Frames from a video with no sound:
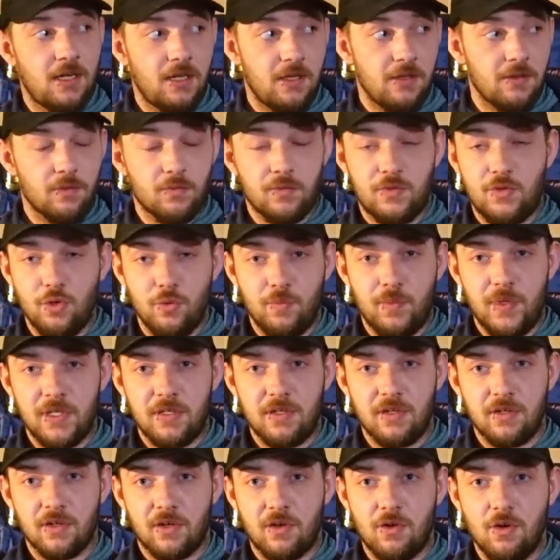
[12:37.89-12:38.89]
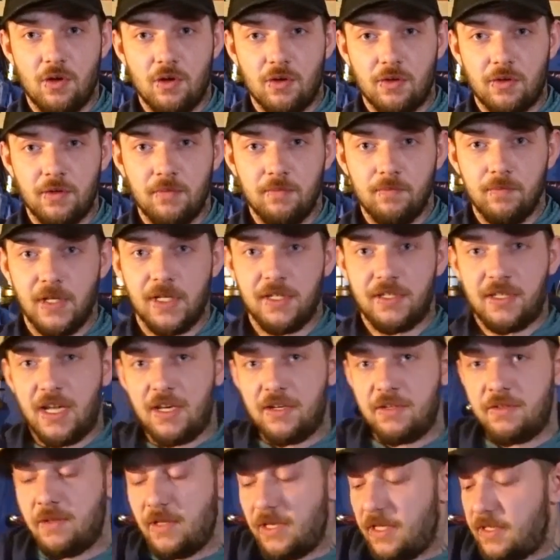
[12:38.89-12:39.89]
There's two pieces of cord
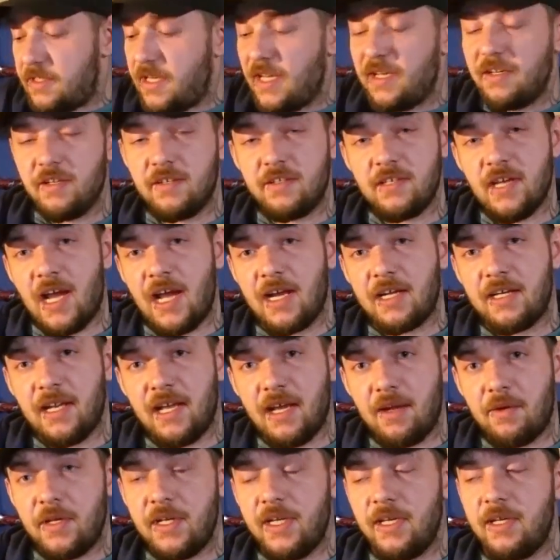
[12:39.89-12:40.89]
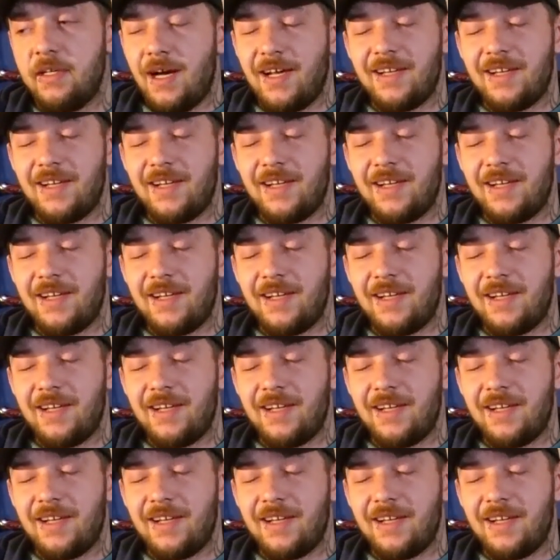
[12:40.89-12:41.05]
intended to hang down here.